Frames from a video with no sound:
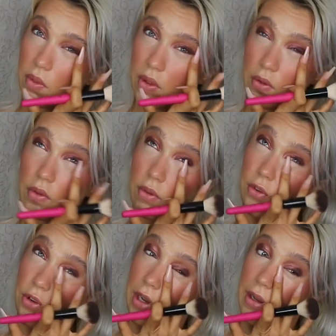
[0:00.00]
this
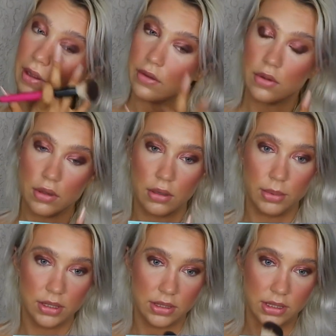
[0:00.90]
shade is a little
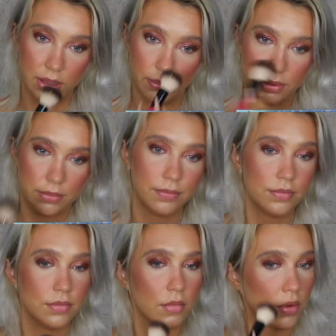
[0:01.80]
bit deep
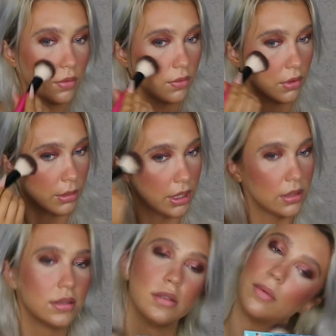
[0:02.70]
for
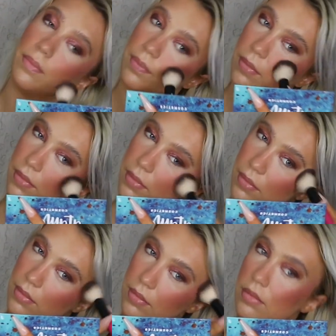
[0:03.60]
me, so
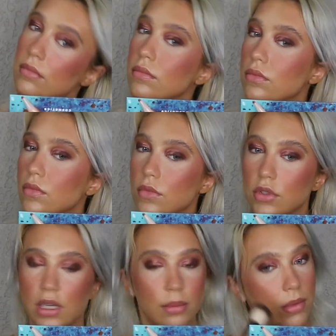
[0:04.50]

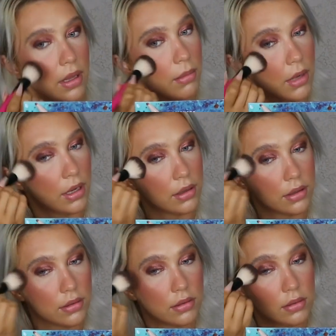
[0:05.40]
just keep that in mind
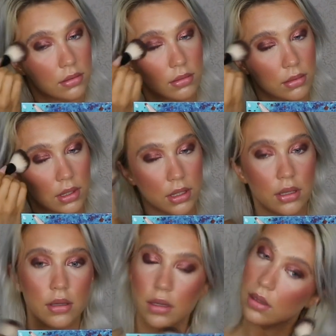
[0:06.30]
when
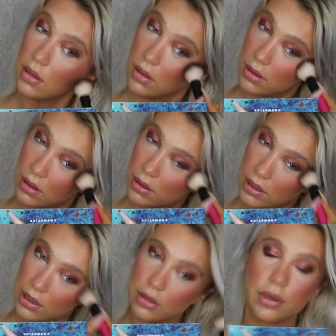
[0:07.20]
I look
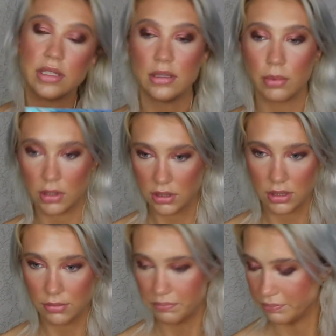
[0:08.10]
like a crazy person.